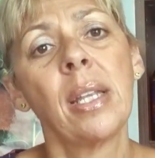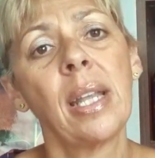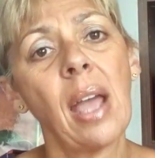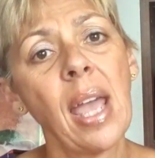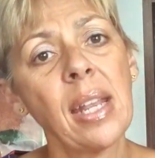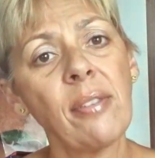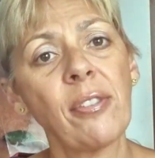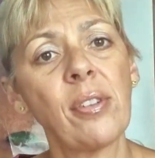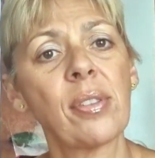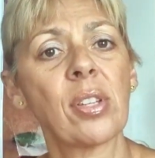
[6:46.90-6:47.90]
Now, adding
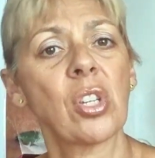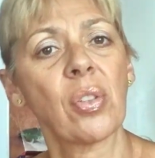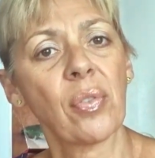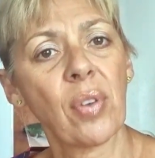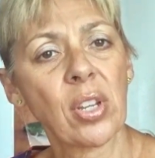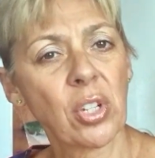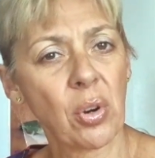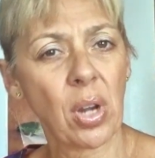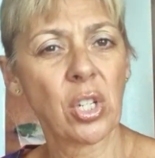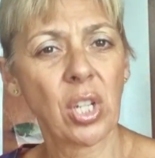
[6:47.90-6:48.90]
foods such as fresh
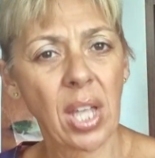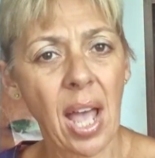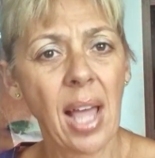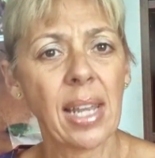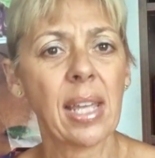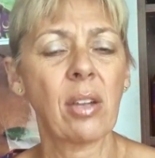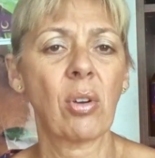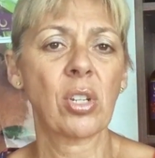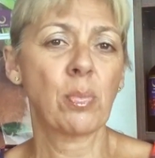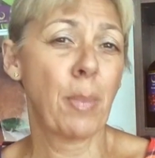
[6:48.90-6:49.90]
crushed garlic,
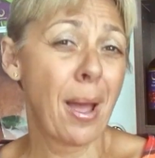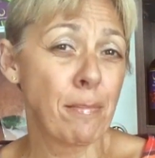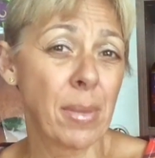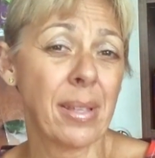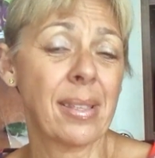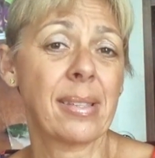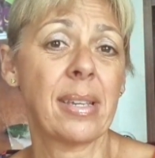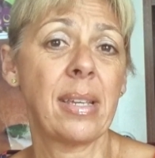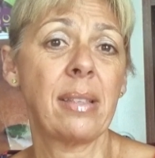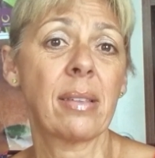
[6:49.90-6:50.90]
crushed pumpkin
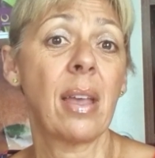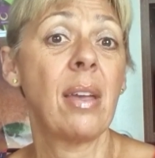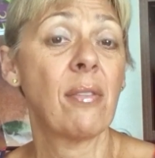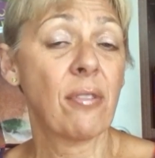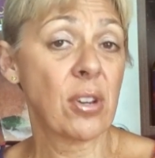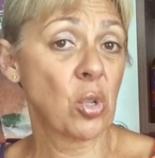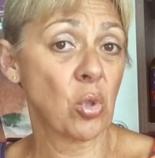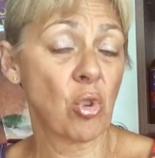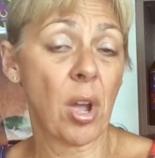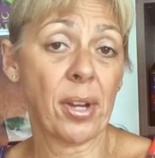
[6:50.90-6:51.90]
seeds, fresh or
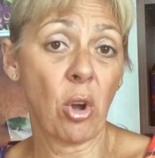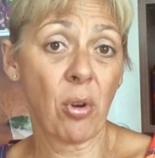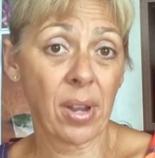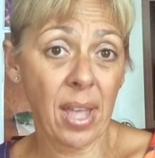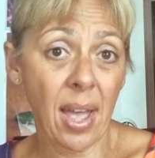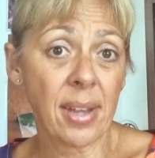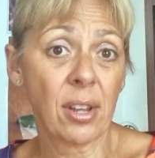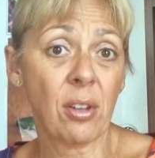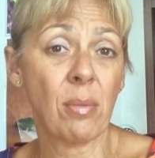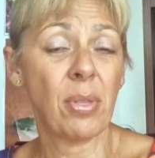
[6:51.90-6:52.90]
dried
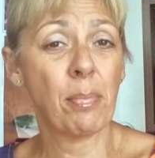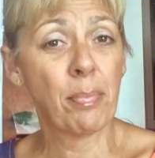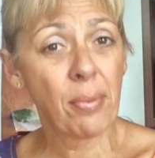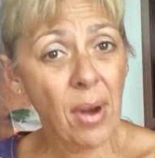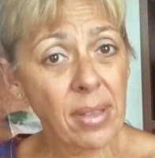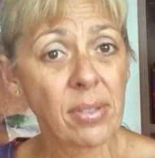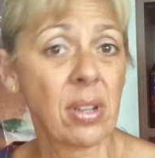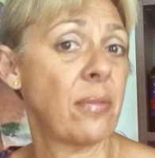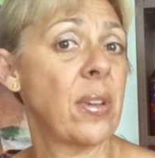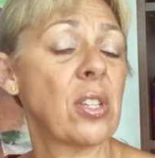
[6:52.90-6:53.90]
oregano, the
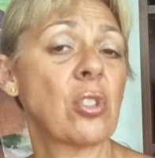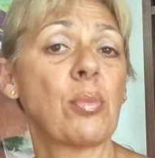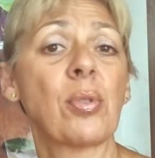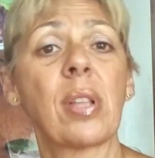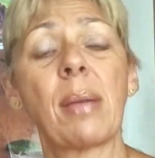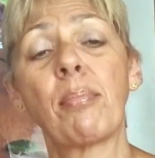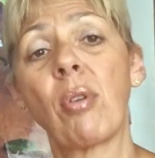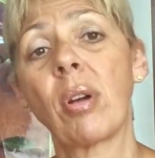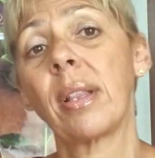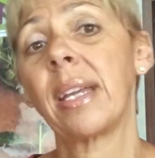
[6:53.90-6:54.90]
brassica vegetables like
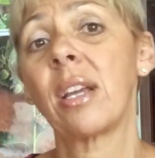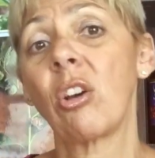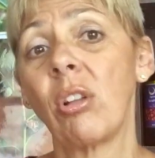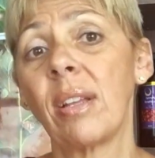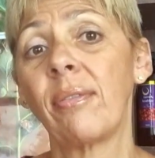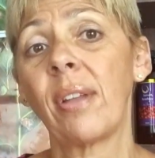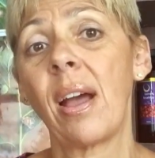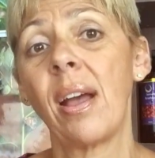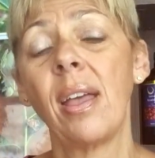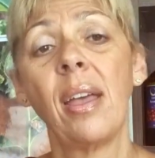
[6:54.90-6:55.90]
broccoli and
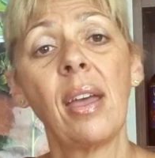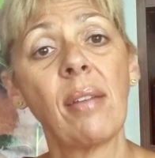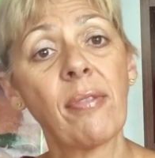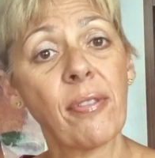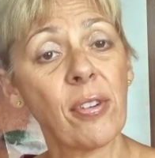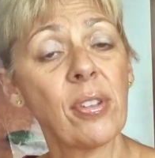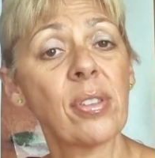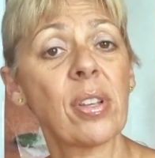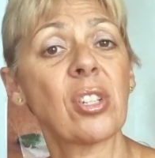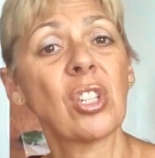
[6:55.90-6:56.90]
cauliflower, and fruits
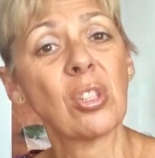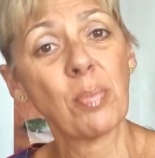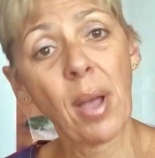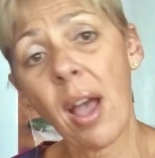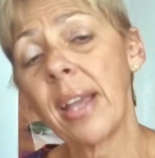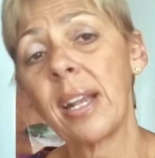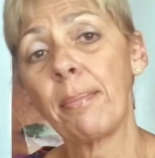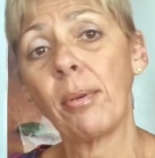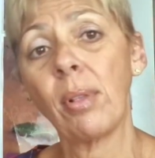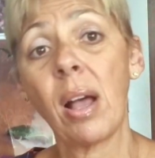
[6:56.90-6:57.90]
such as
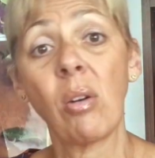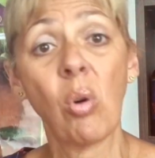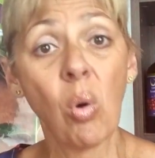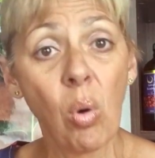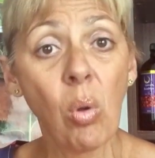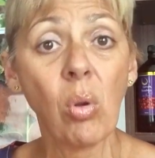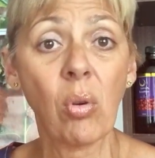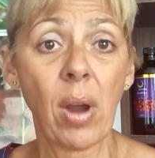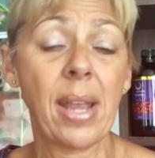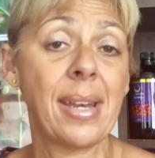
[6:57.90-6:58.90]
pineapple are all
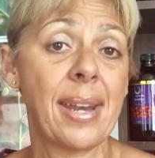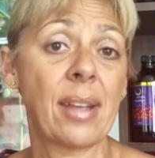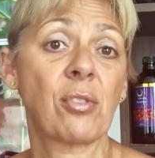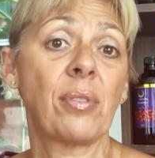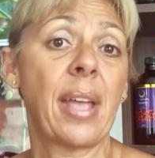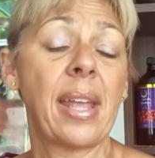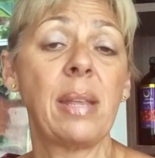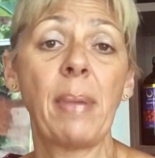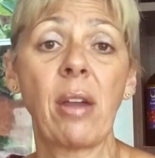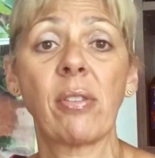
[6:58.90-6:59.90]
great natural
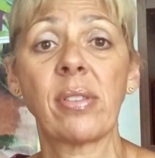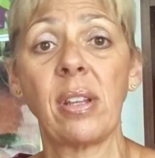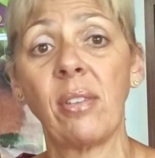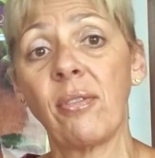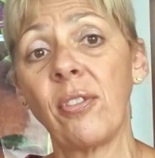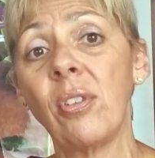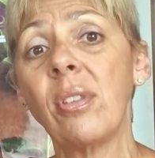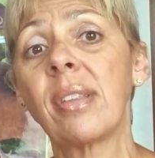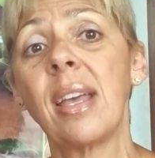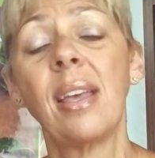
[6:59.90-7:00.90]
antiparasitic
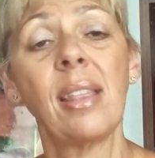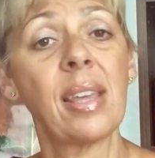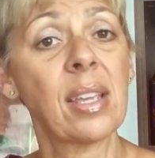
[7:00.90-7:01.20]
foods that